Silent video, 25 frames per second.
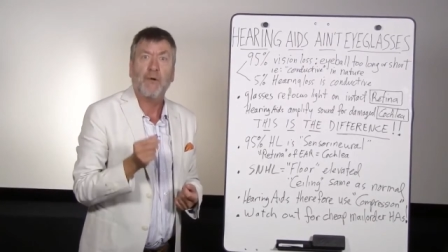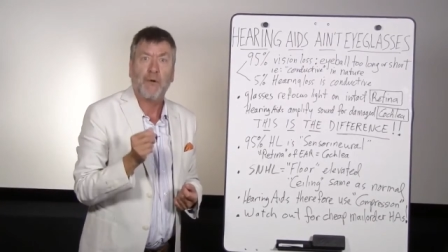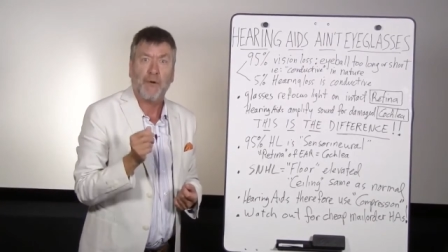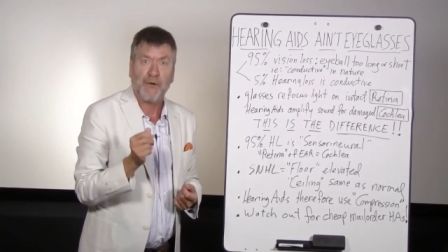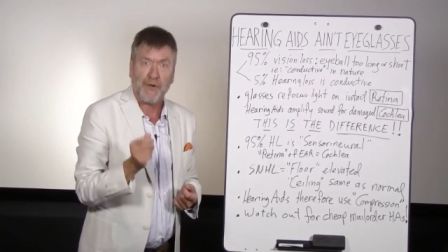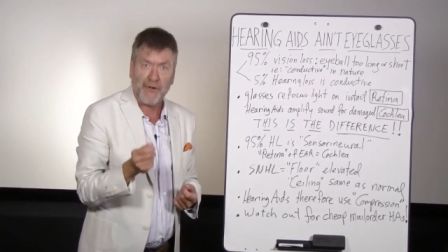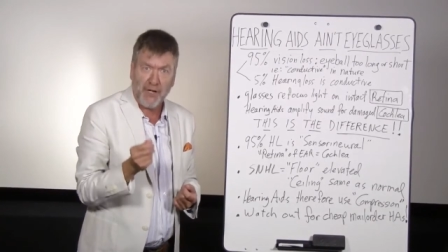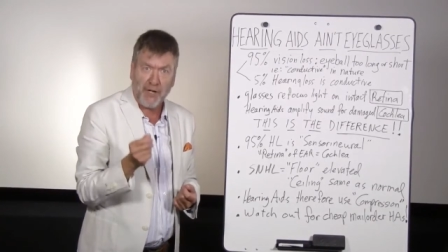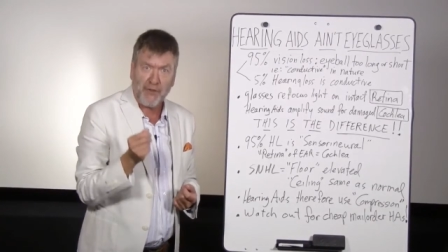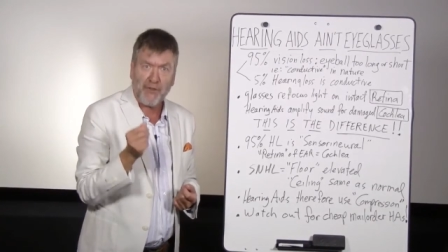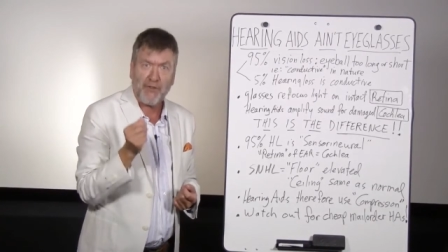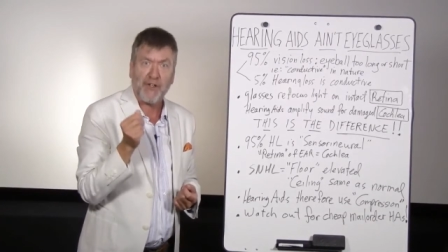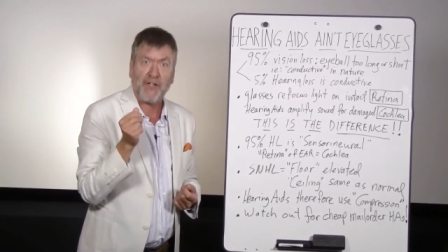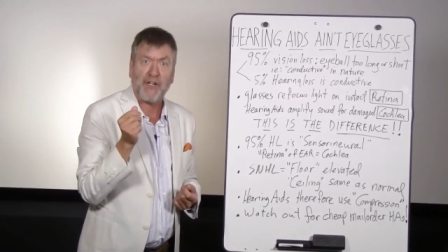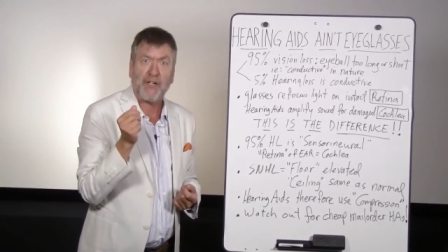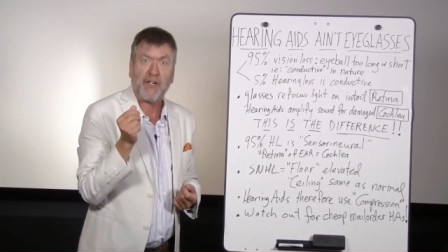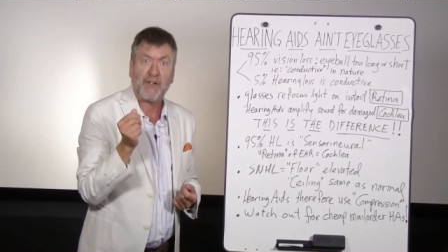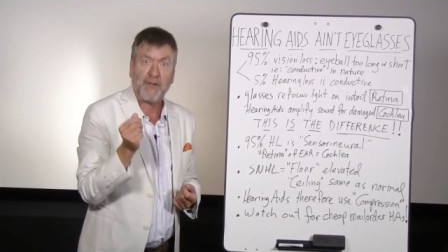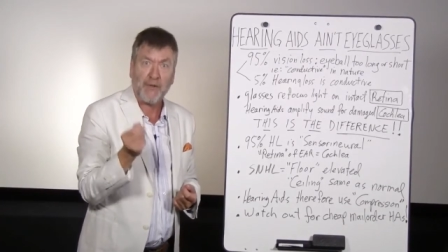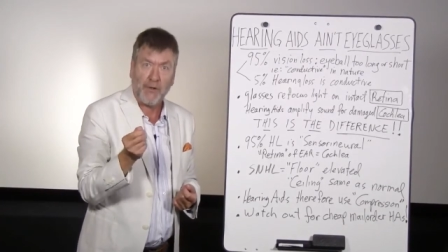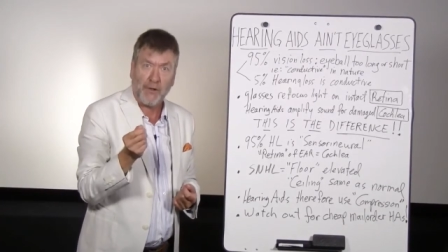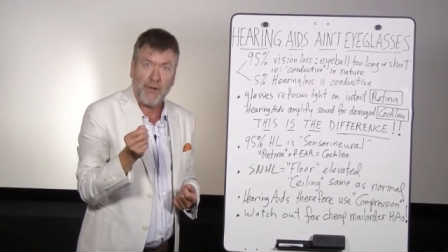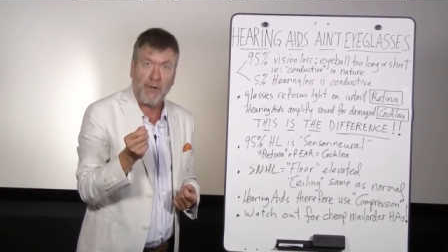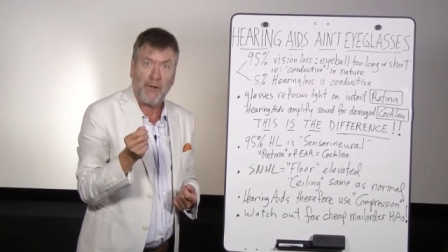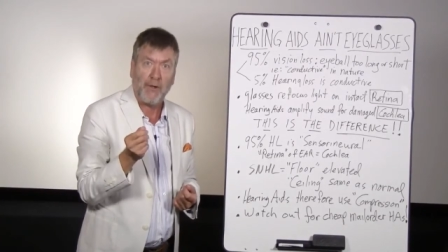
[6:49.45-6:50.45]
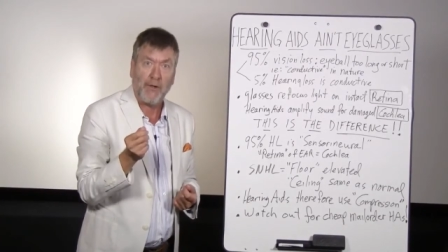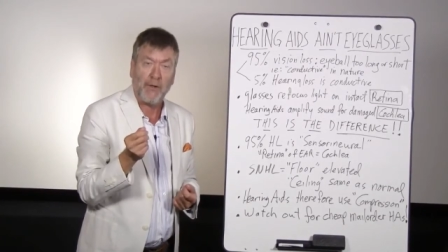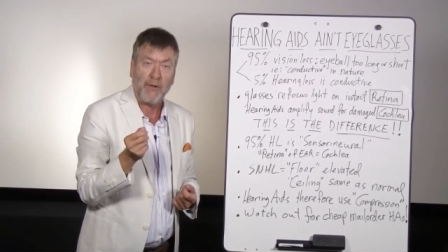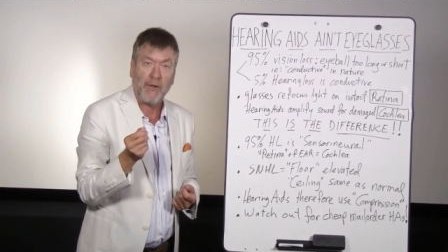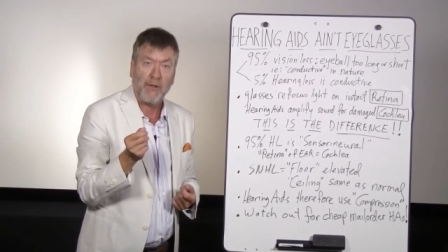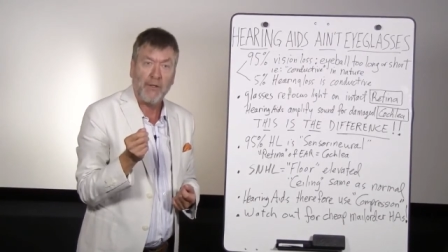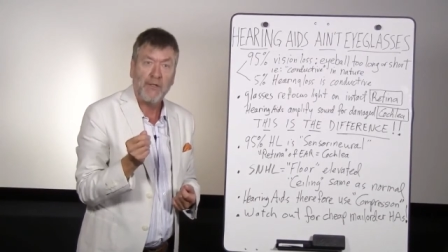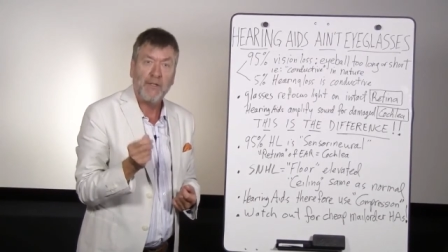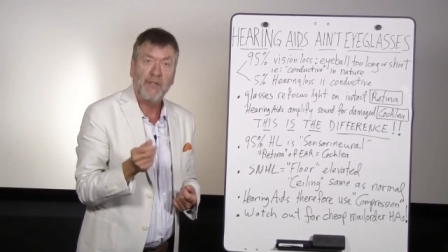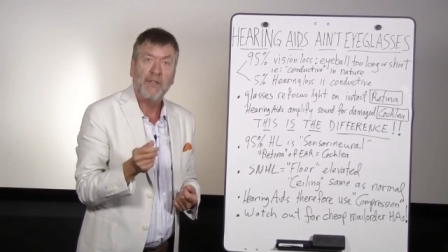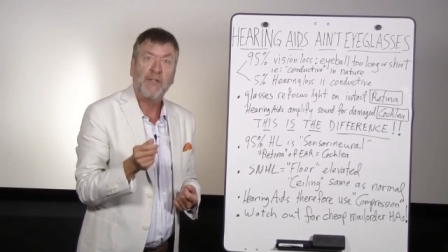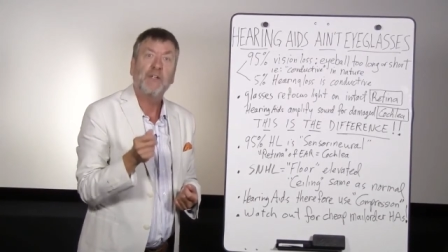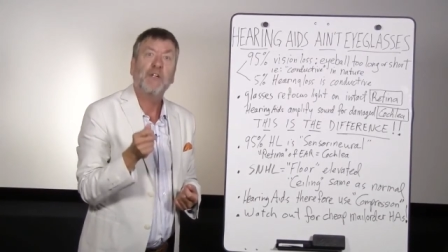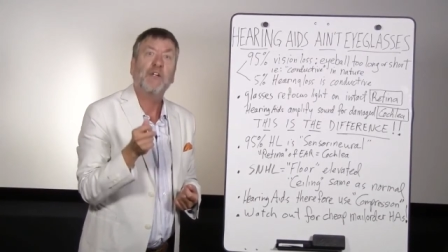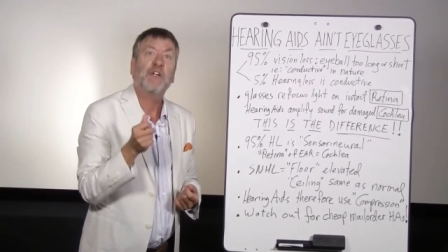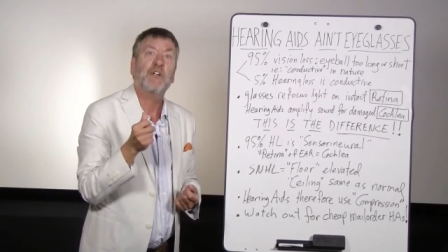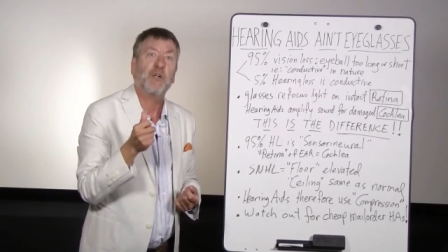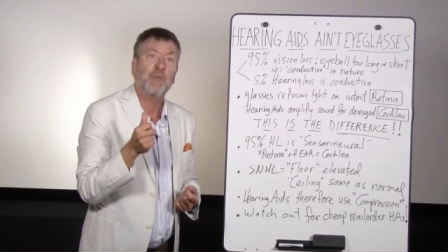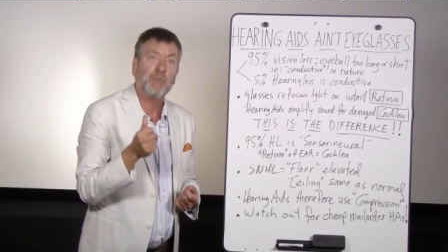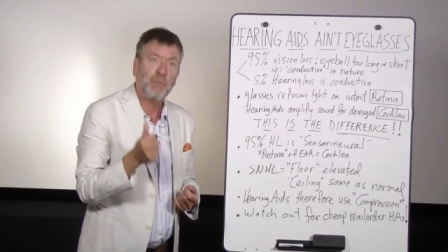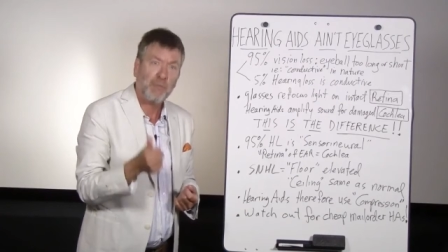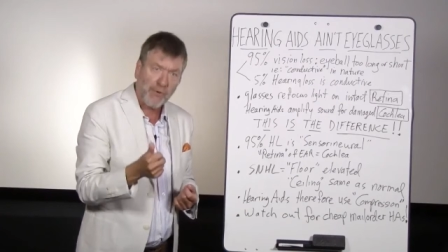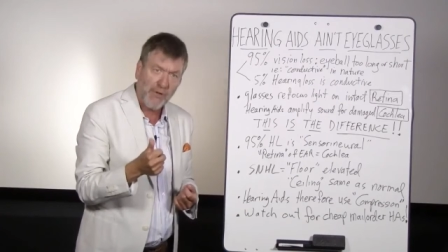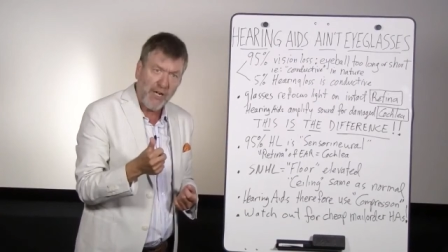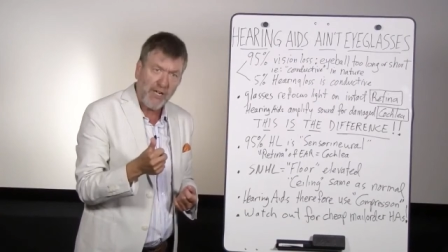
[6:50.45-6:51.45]
or nothing at all.
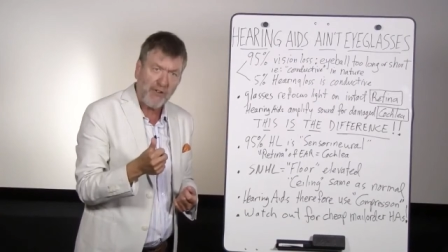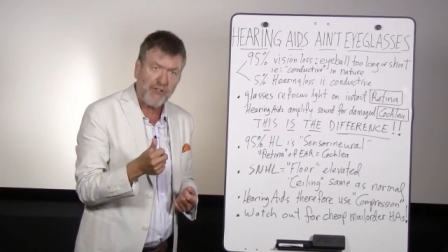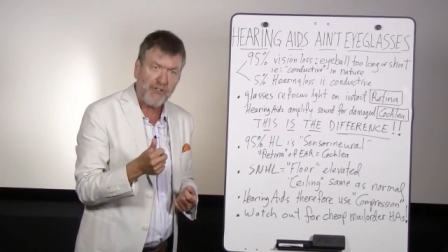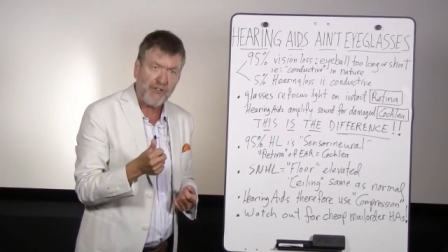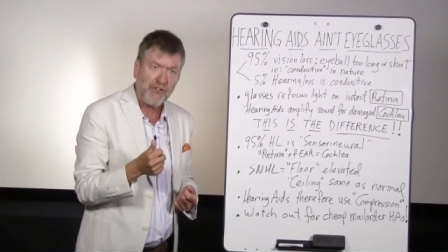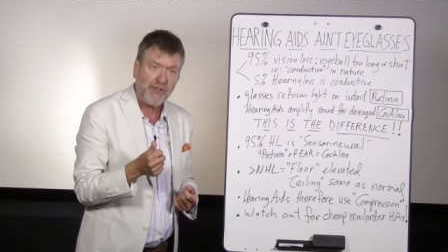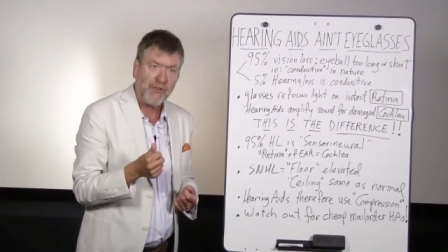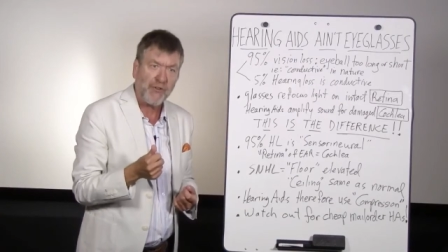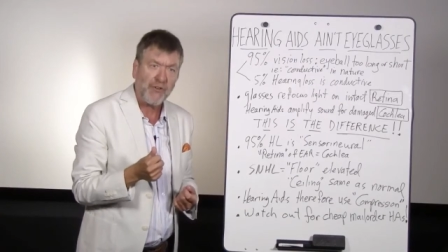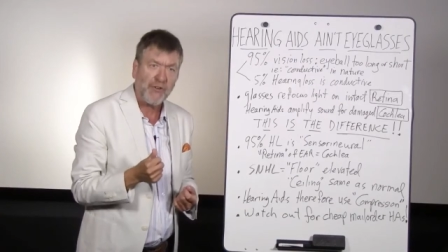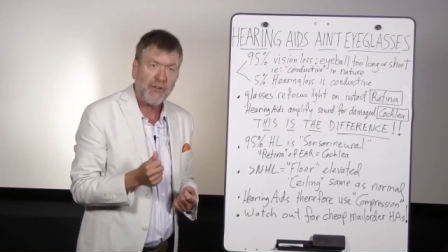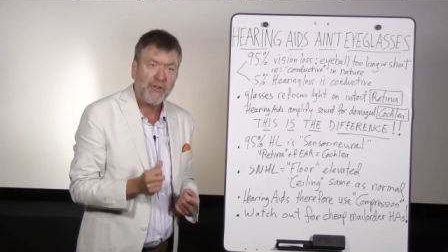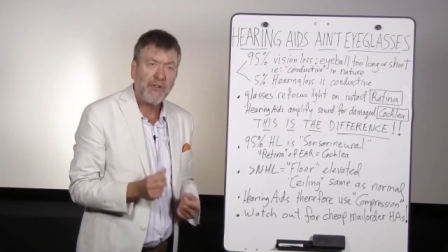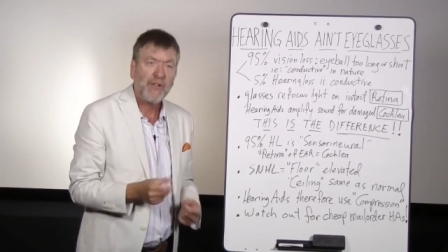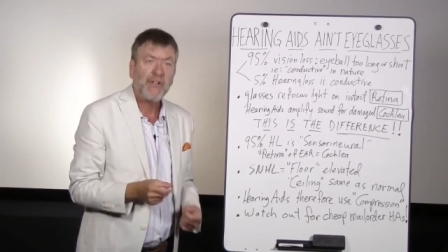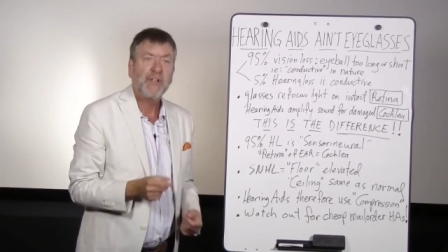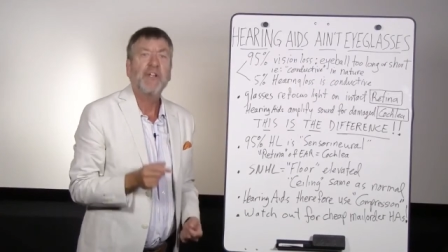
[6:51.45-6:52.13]
Compression.